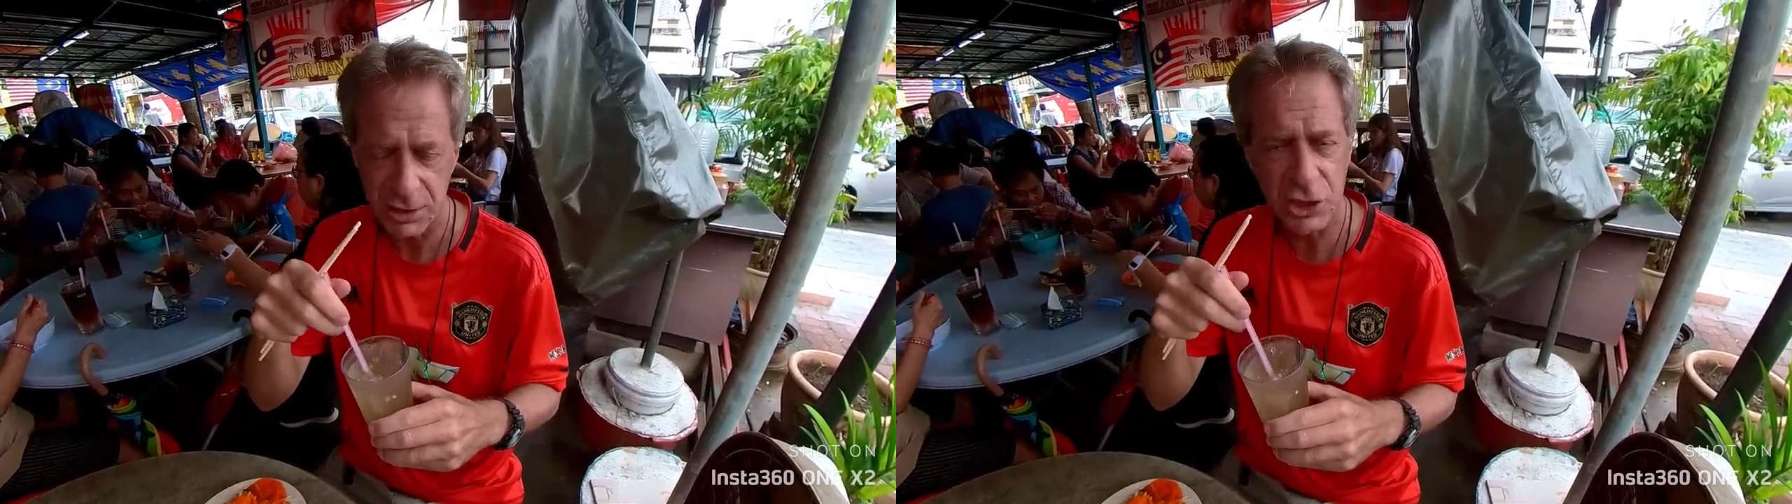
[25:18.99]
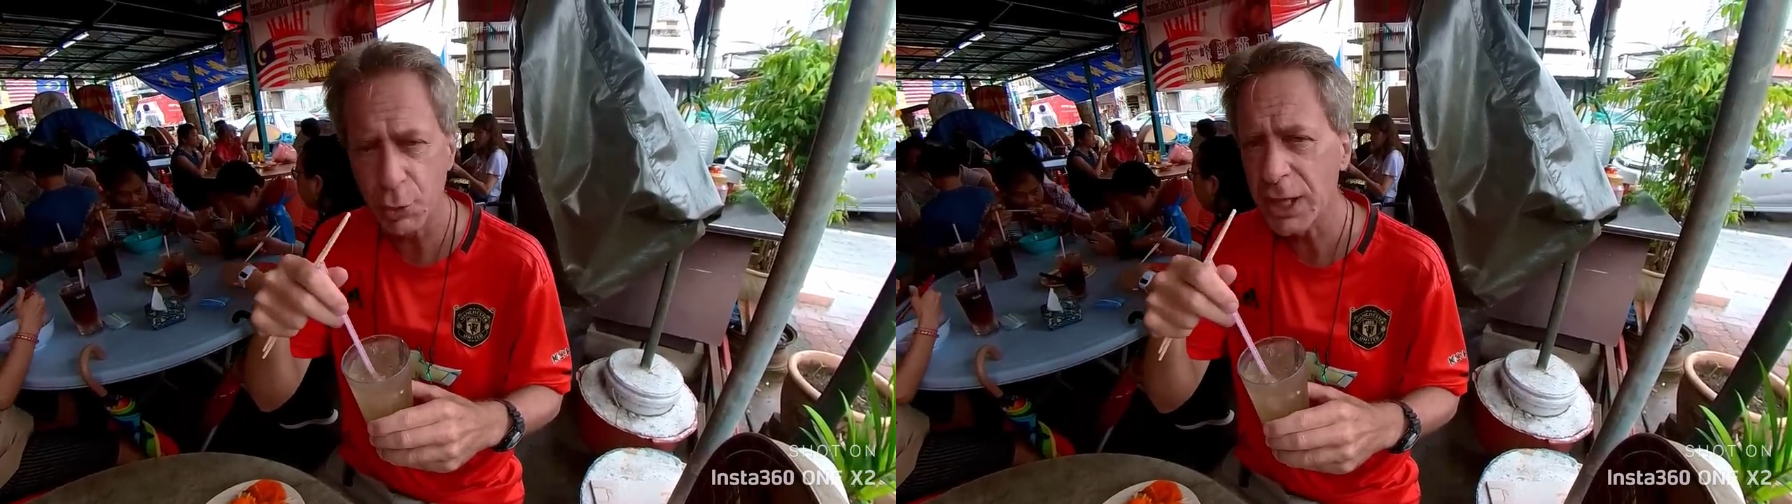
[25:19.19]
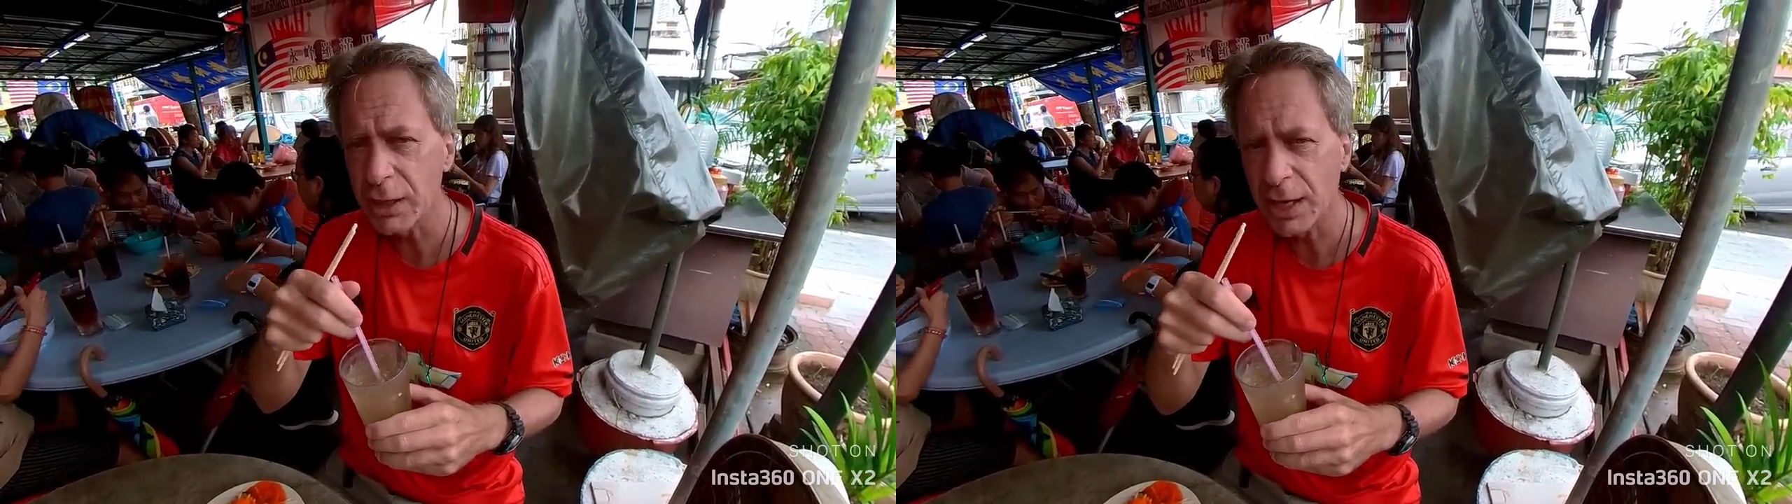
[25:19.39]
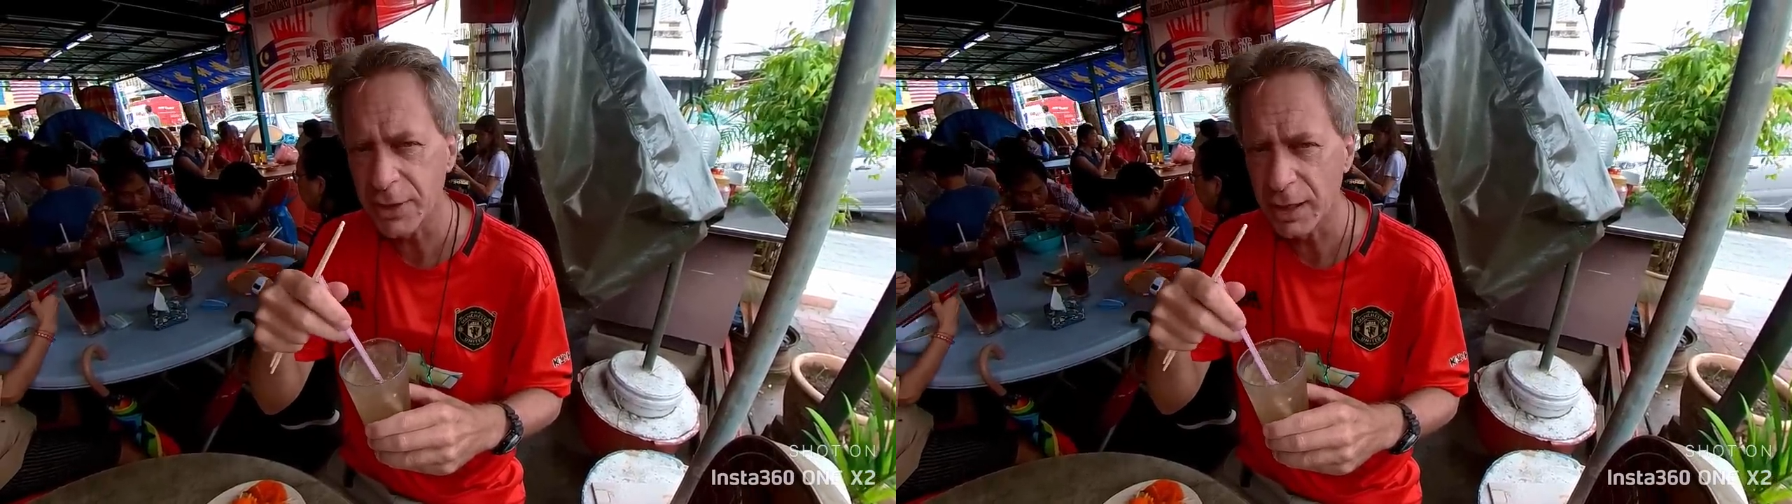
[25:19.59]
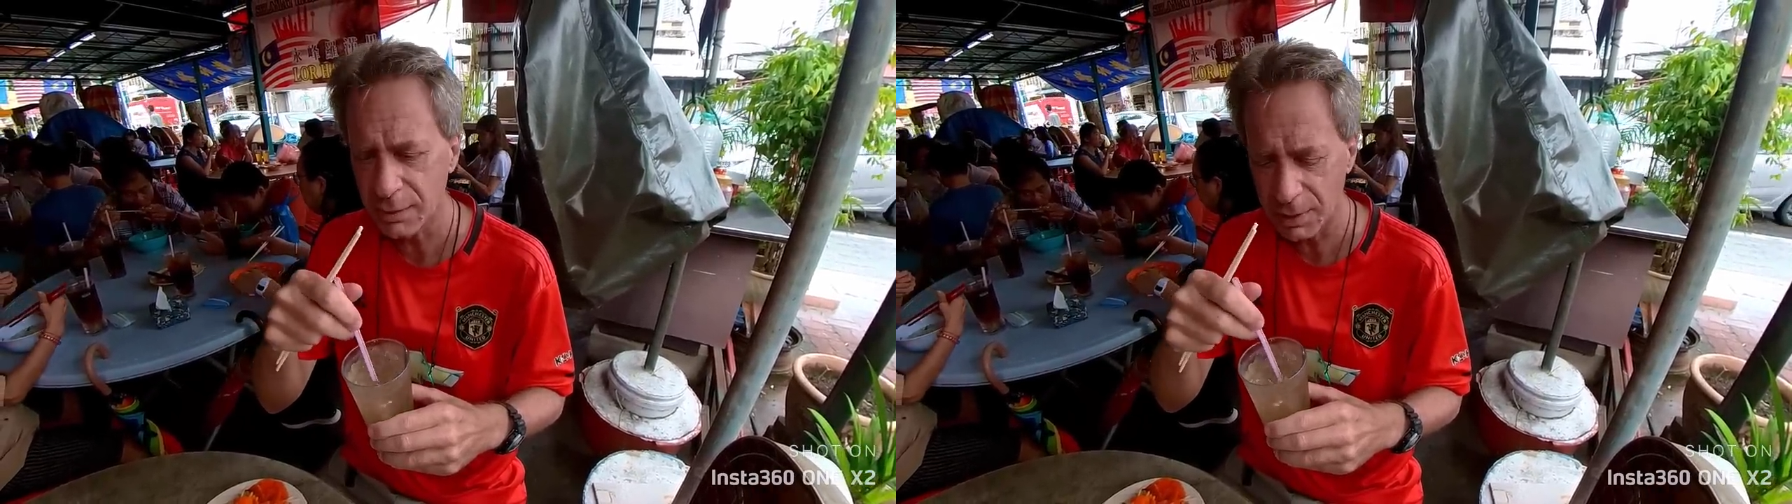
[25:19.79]
It's sweet,
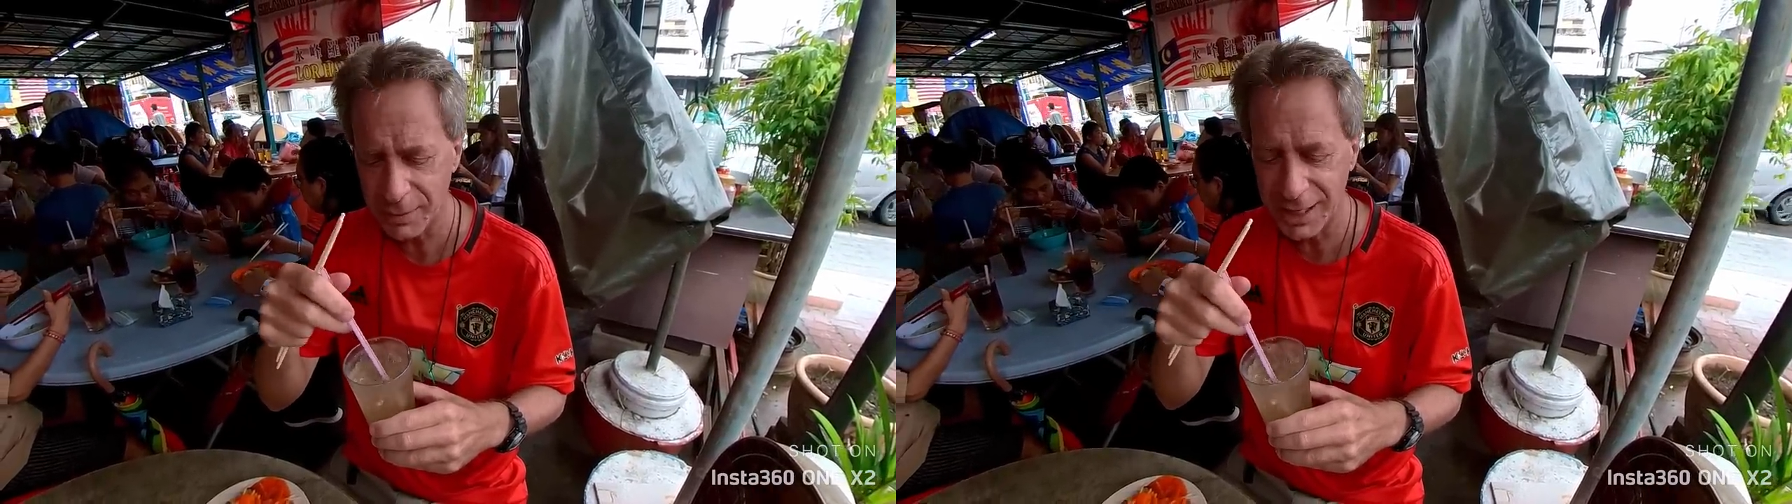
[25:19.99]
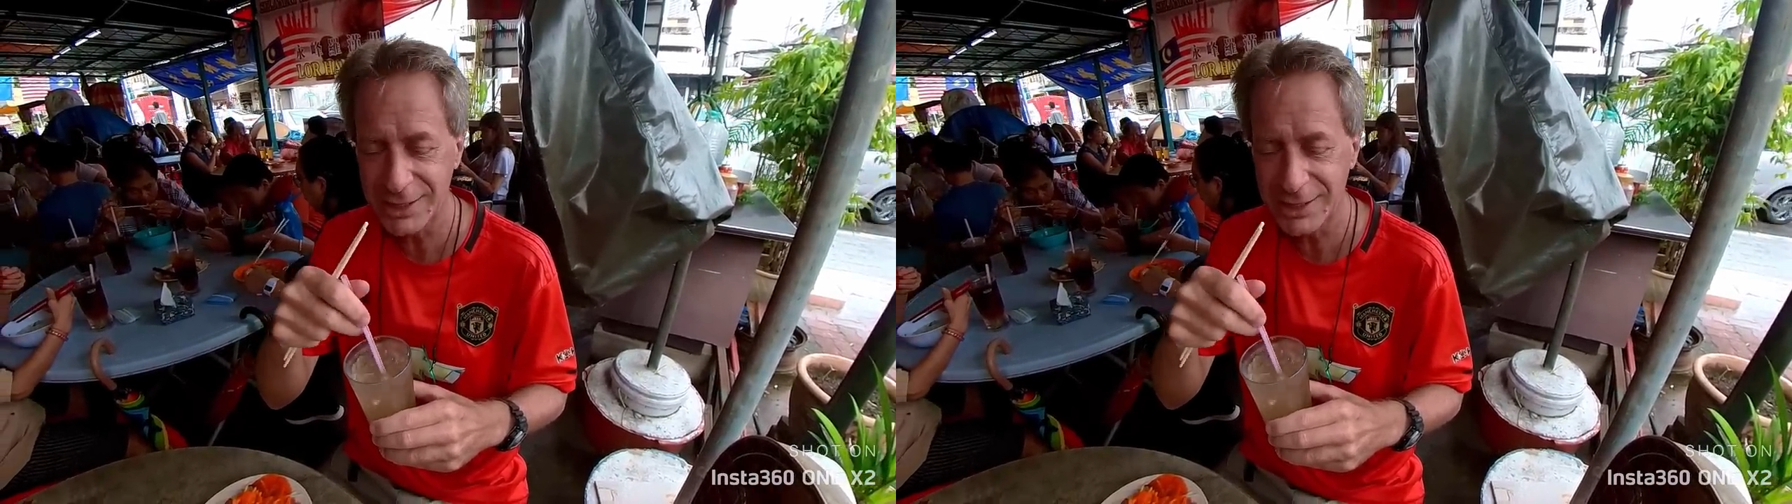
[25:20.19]
I think. Maybe